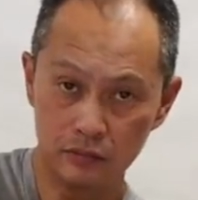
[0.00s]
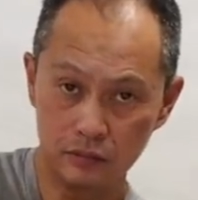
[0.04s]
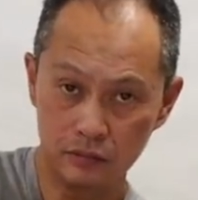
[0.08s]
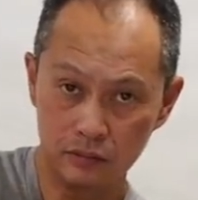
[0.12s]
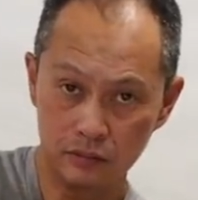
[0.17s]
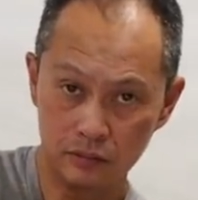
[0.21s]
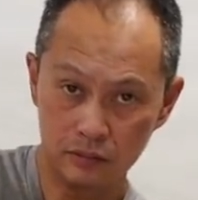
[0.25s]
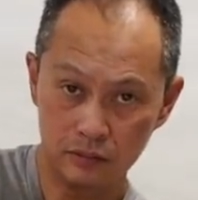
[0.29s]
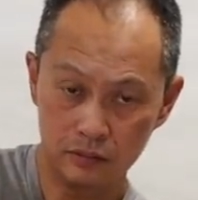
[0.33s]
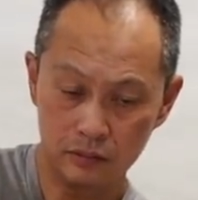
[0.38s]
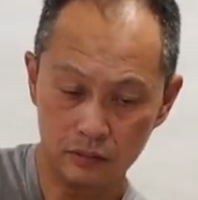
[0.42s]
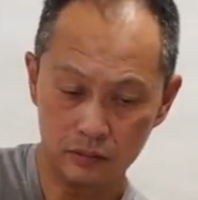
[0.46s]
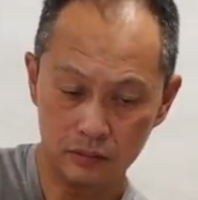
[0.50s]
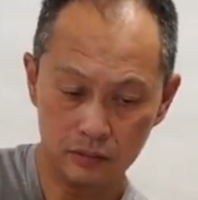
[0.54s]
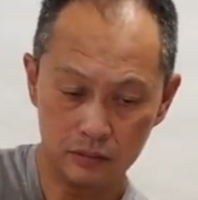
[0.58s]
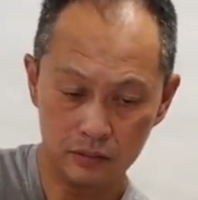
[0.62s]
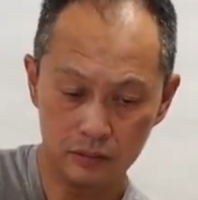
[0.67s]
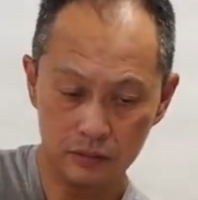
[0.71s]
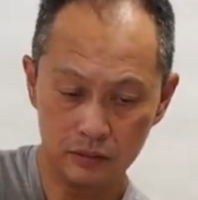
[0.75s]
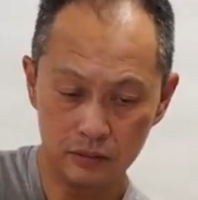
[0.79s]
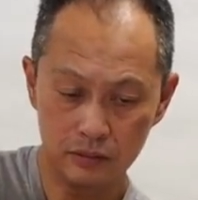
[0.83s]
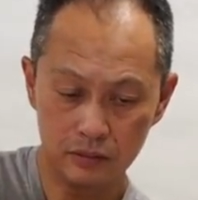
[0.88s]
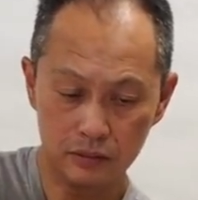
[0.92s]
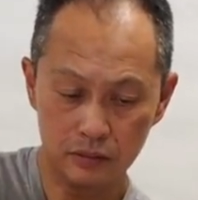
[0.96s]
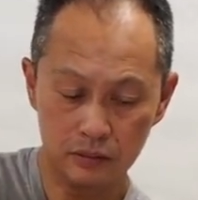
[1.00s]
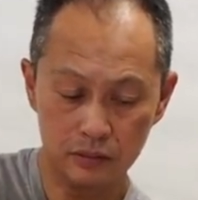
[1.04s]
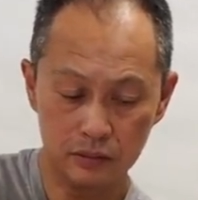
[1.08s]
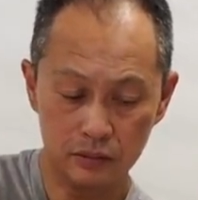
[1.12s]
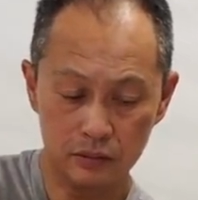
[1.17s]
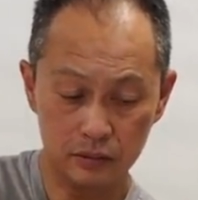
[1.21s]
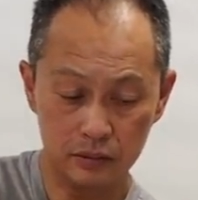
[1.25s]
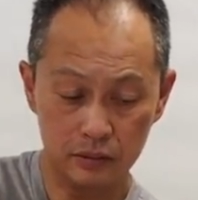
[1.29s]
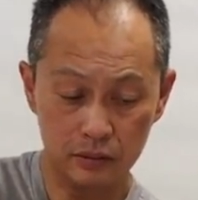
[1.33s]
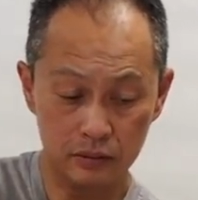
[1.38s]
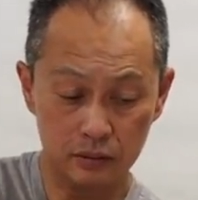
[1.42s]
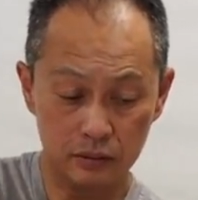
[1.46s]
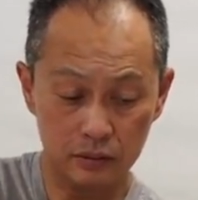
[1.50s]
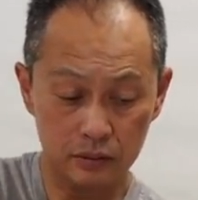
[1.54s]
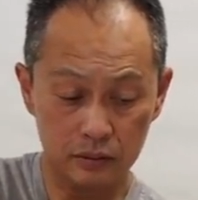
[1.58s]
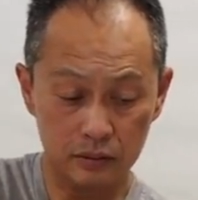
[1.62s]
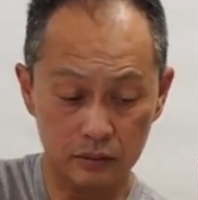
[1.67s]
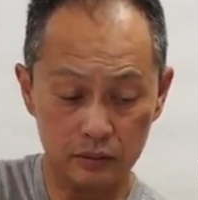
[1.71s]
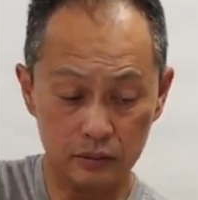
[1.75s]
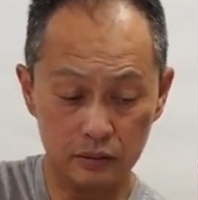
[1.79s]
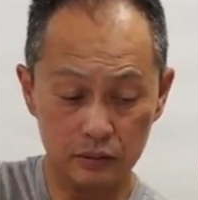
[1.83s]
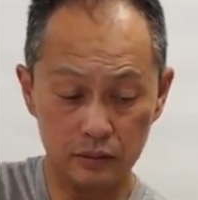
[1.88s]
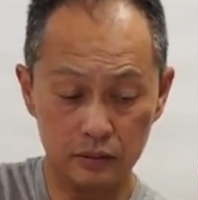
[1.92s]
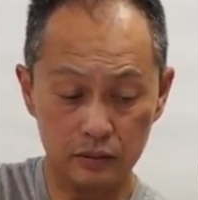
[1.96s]

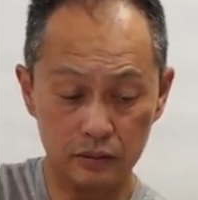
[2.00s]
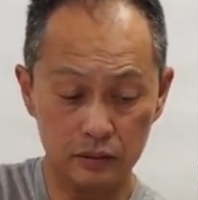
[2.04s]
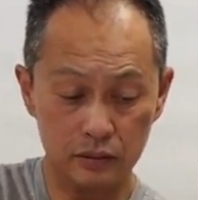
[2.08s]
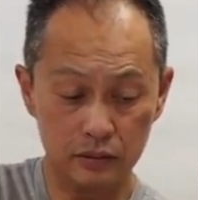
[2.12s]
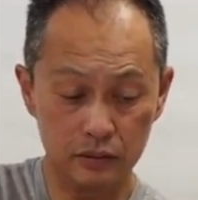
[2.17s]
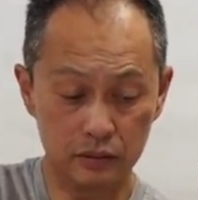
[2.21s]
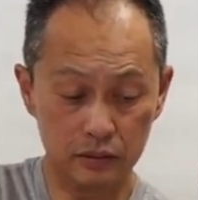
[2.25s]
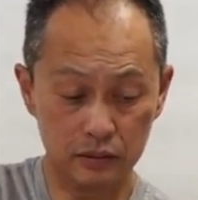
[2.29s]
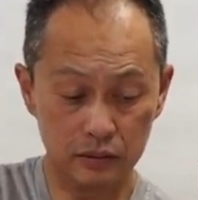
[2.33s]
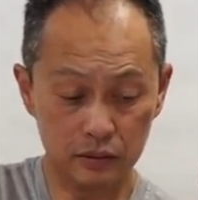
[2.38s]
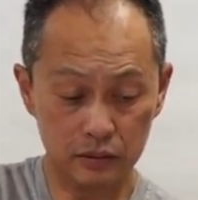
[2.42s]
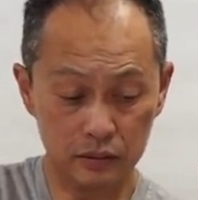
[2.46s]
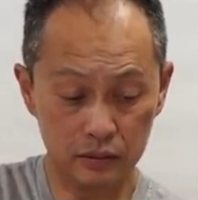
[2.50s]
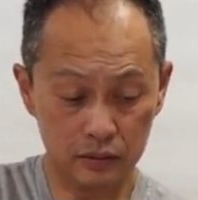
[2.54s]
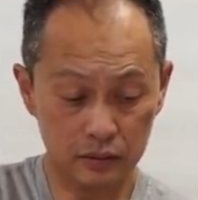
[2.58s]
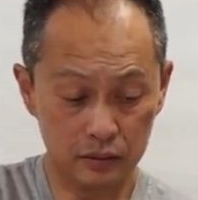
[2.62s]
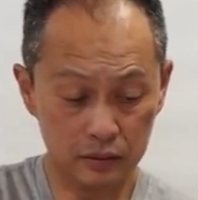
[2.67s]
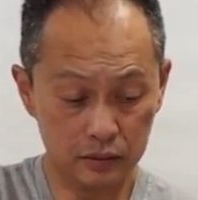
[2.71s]
(no one is talking)